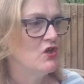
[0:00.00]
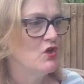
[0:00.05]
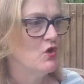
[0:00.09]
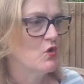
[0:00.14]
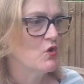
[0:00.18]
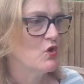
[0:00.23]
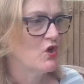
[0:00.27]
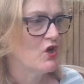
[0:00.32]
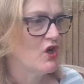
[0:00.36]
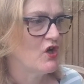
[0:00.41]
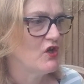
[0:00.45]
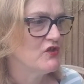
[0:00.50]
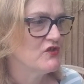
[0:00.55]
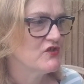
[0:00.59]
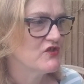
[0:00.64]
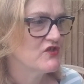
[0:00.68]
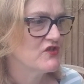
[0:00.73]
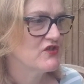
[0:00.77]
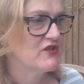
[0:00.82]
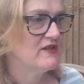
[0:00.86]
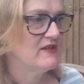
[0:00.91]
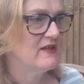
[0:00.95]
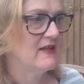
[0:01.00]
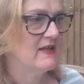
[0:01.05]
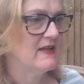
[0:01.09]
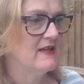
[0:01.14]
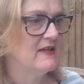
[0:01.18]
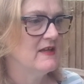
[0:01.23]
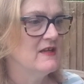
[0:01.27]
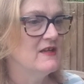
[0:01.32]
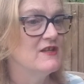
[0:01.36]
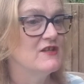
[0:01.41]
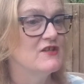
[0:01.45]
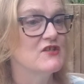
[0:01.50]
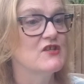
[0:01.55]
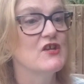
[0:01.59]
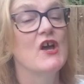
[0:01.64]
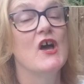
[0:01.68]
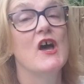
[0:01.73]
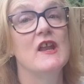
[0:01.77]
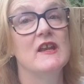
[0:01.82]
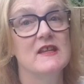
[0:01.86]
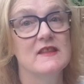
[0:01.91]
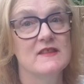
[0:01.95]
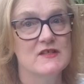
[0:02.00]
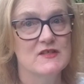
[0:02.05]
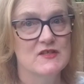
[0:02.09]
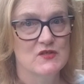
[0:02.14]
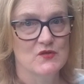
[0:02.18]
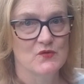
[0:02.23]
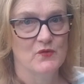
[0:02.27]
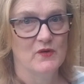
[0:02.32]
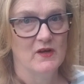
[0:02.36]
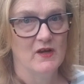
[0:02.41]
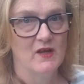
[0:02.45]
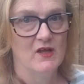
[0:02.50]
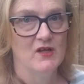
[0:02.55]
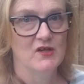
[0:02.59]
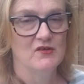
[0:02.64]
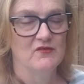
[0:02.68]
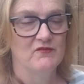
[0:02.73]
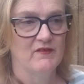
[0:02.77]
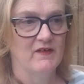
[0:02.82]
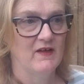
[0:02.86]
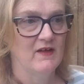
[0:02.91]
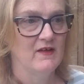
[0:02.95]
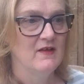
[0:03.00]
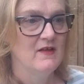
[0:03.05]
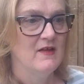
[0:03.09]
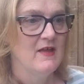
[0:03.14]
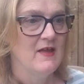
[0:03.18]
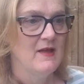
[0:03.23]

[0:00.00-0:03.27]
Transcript: you're constantly turning the soil over,